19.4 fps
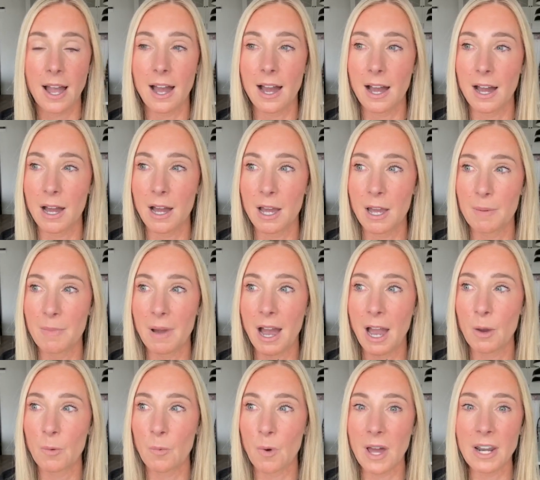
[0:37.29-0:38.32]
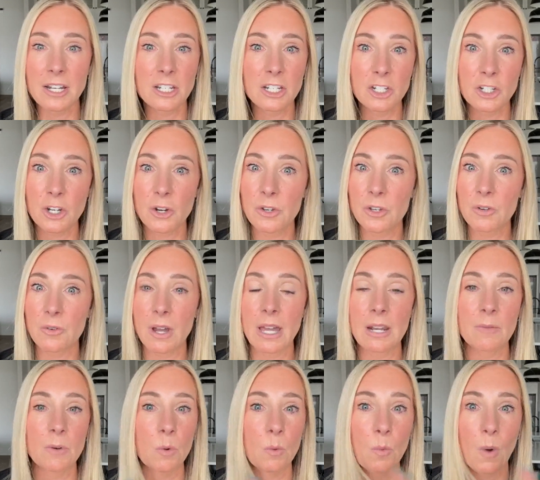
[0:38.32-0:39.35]
I wanted to show you
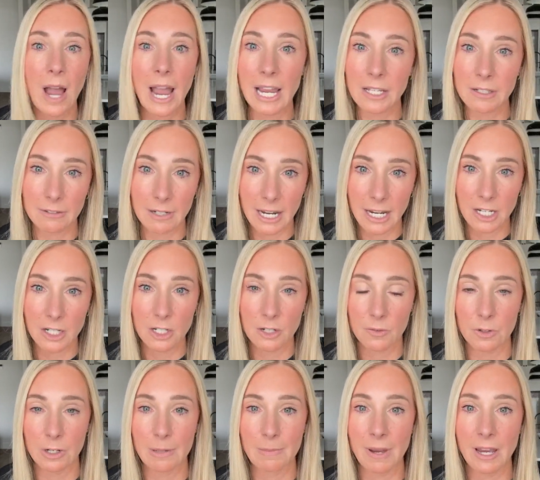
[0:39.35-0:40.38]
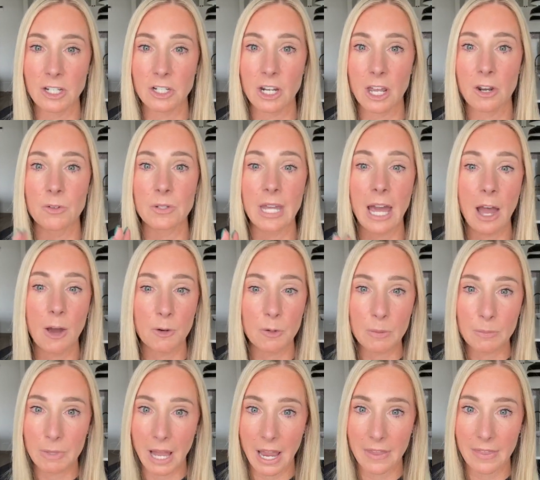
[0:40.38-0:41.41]
kind of a wide range of cream eyeshadows, how
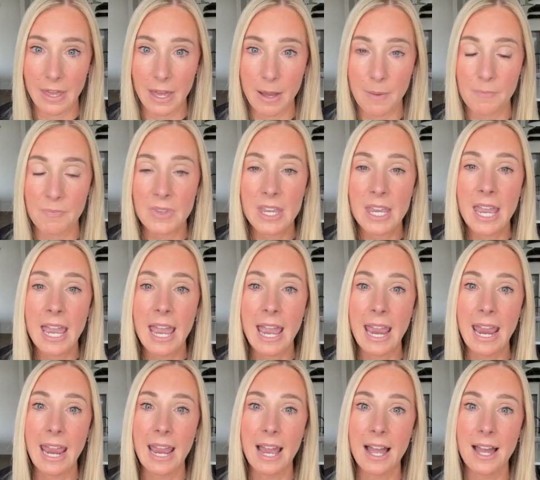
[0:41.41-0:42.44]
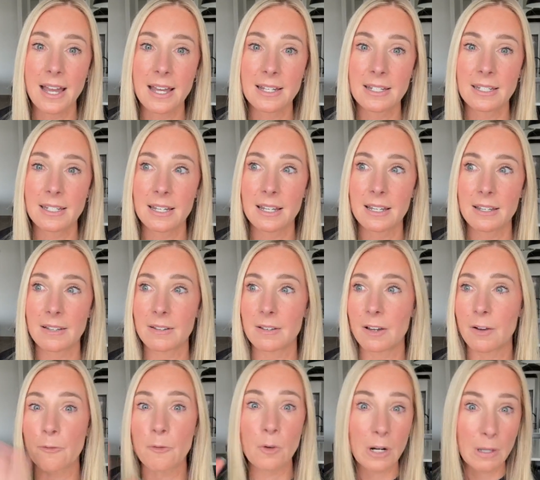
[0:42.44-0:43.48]
to apply them, and
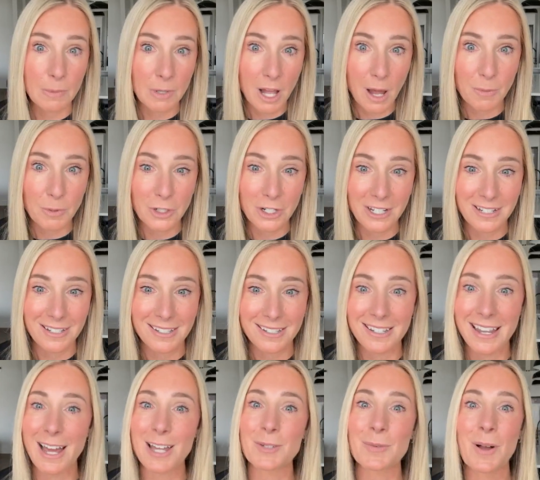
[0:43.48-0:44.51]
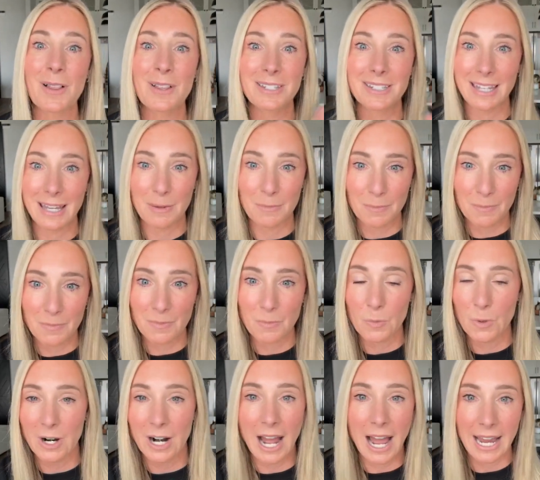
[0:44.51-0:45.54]
affordable options as well as like
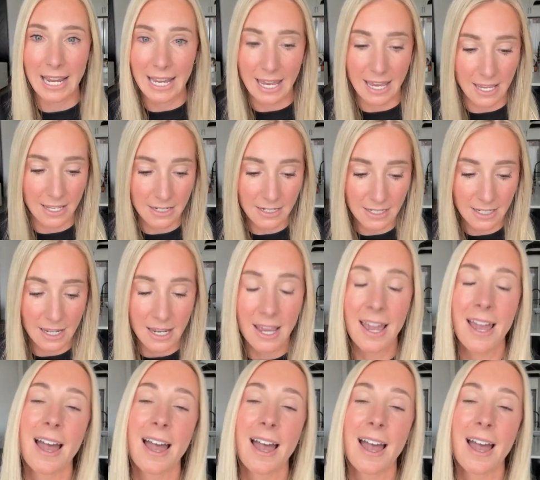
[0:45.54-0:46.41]
more high end.